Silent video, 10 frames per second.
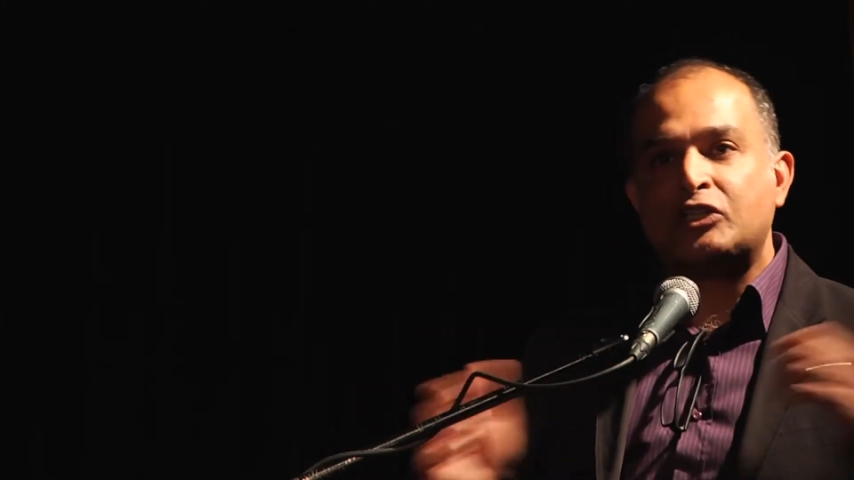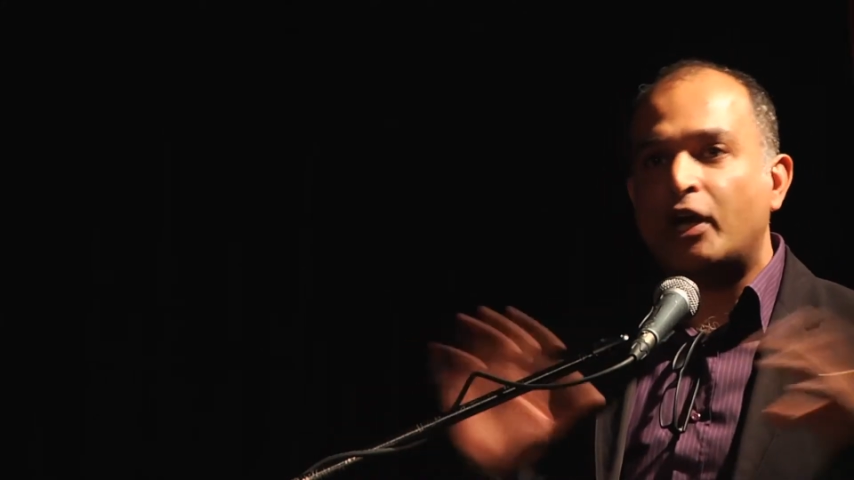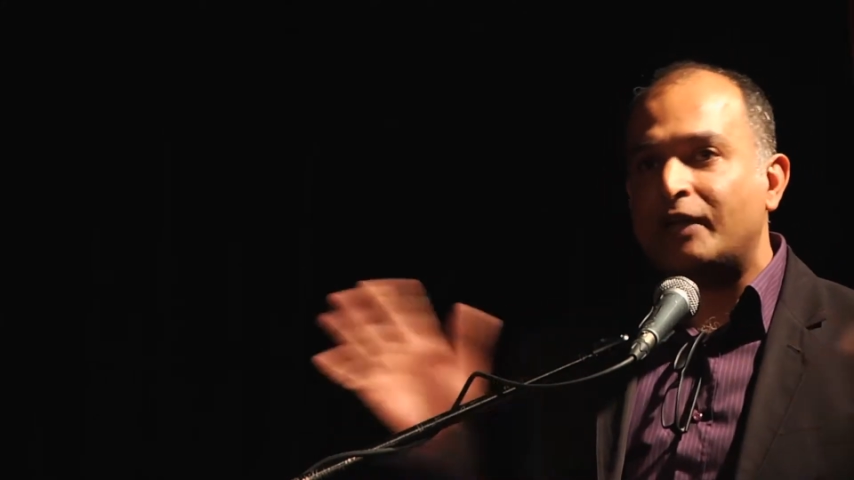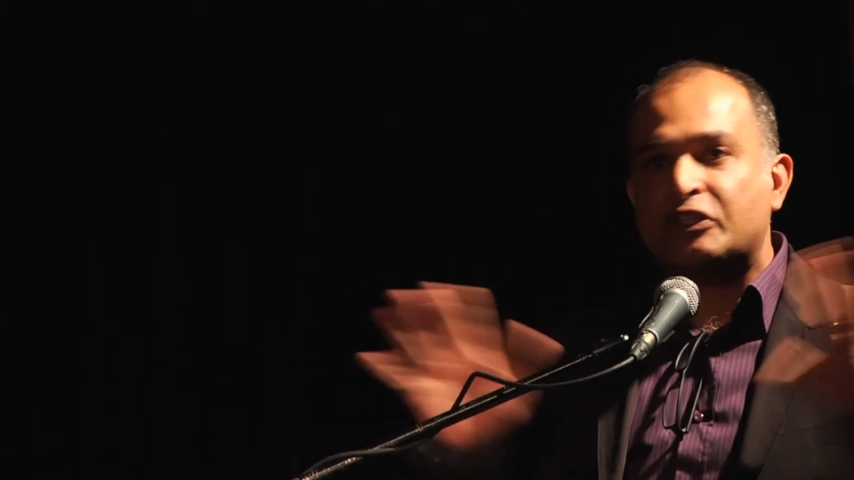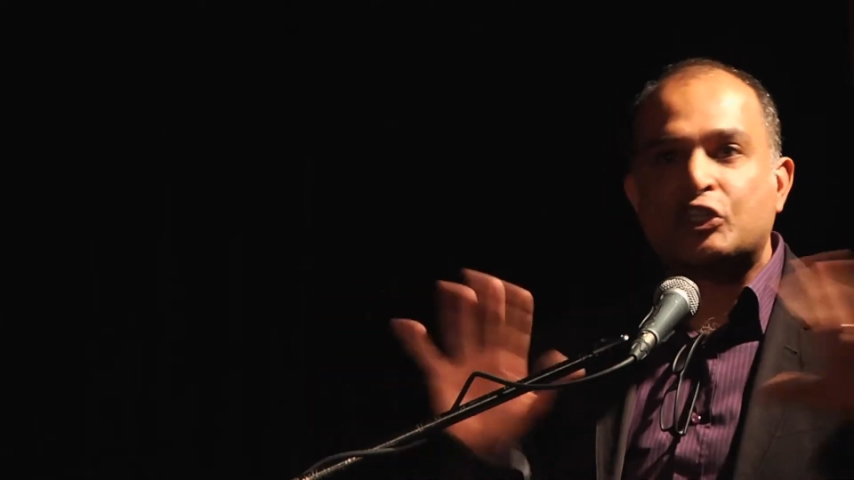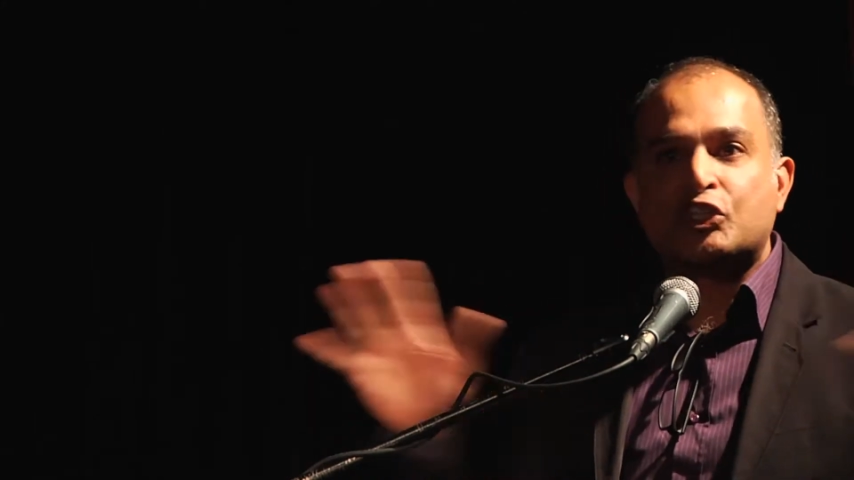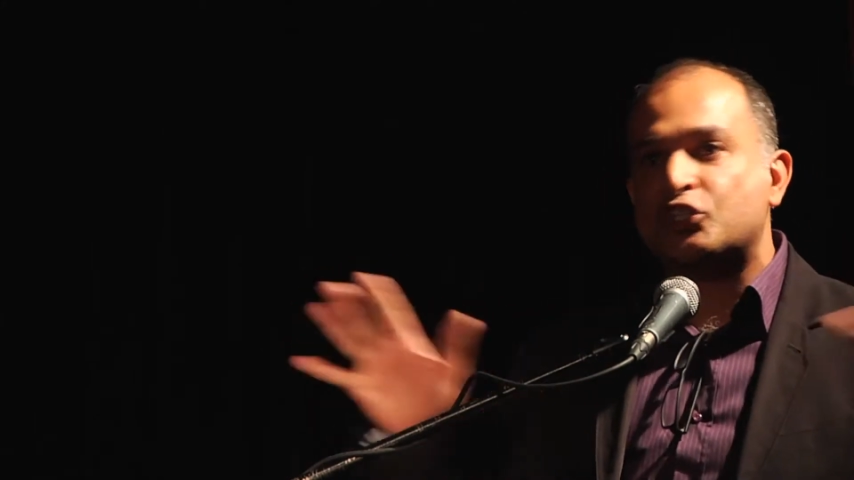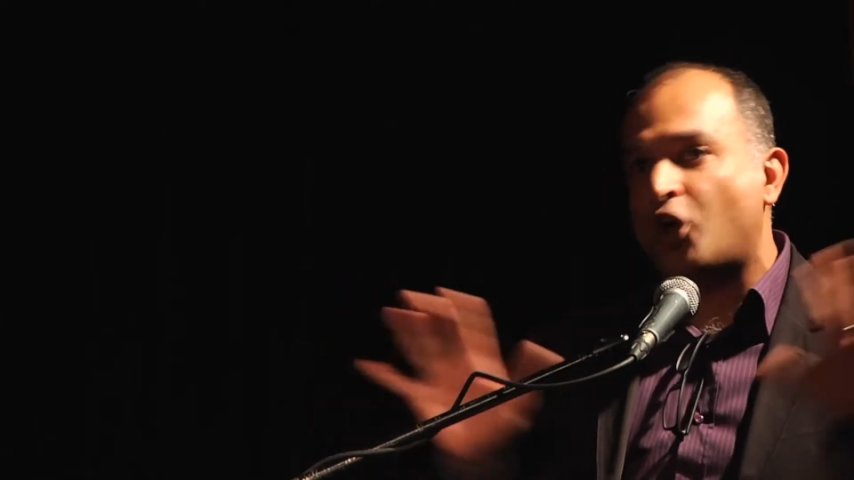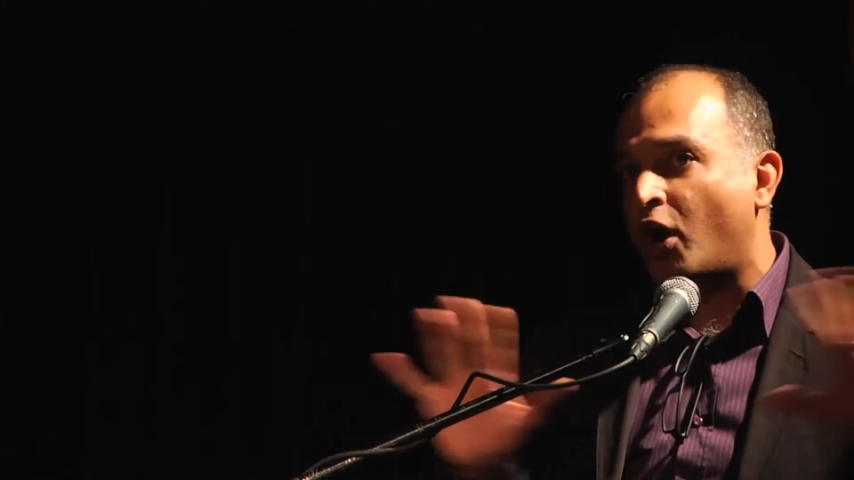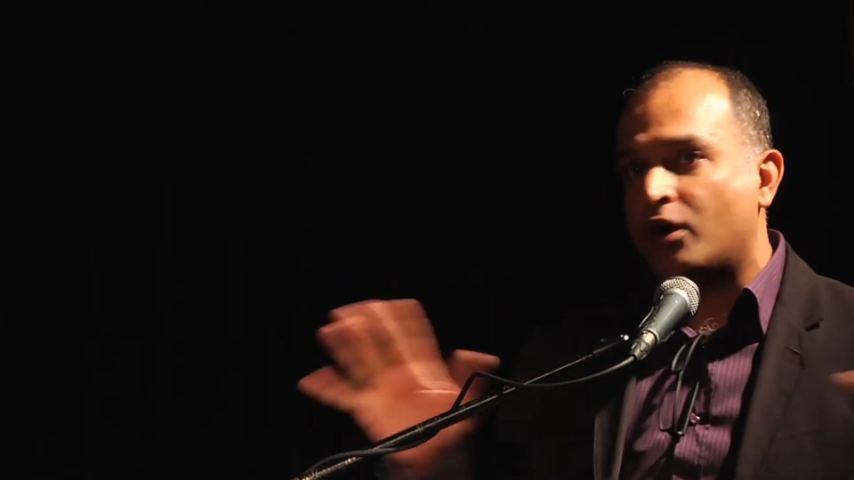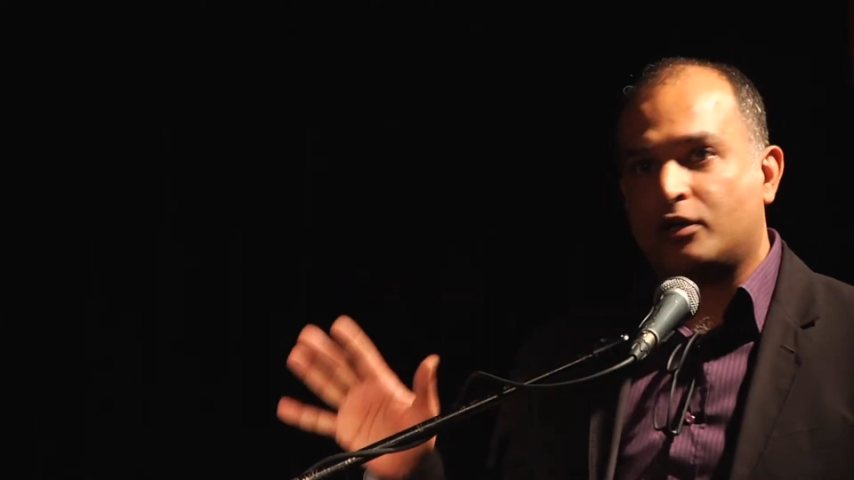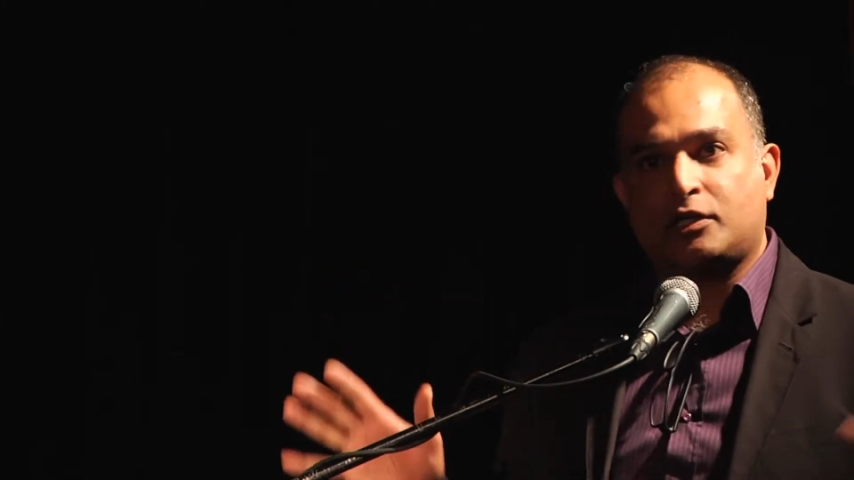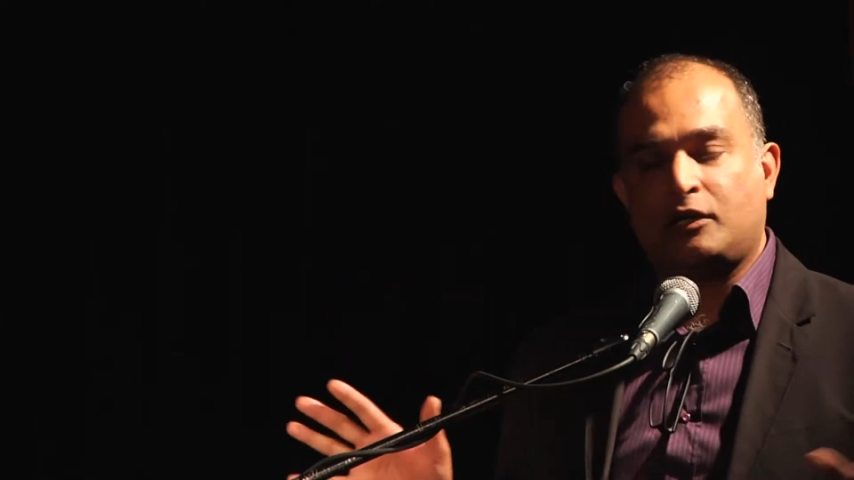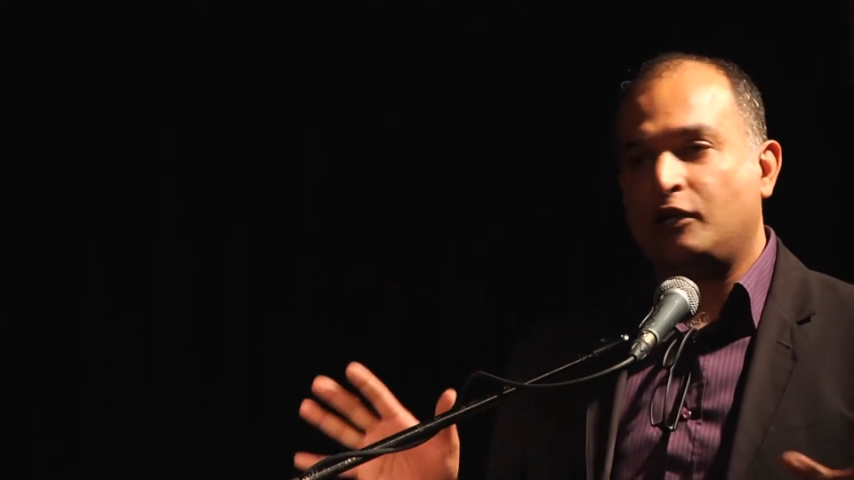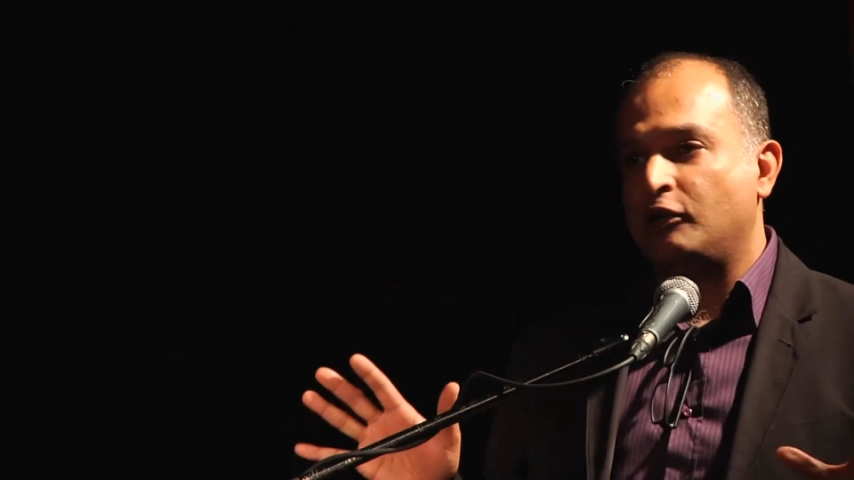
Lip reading: Let's not even start